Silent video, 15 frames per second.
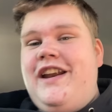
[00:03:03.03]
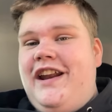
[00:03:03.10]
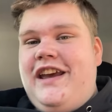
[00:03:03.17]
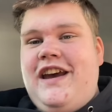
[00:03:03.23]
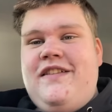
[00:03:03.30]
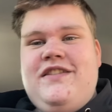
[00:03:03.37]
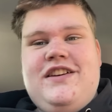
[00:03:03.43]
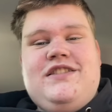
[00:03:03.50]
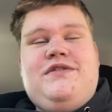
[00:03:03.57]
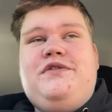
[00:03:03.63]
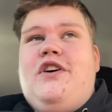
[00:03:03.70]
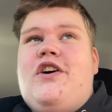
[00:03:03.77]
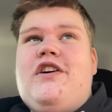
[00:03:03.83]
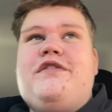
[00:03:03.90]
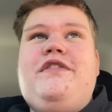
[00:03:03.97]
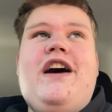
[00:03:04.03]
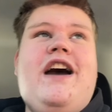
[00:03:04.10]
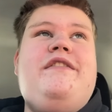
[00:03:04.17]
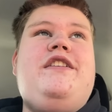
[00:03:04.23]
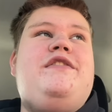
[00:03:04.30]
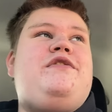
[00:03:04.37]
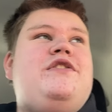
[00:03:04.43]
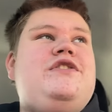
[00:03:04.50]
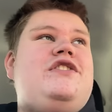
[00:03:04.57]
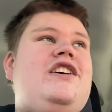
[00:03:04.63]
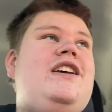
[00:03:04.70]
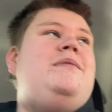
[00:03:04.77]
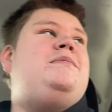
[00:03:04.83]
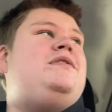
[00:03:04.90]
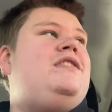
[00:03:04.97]
again, there's four or five different
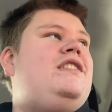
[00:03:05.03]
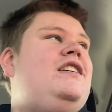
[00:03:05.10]
teams,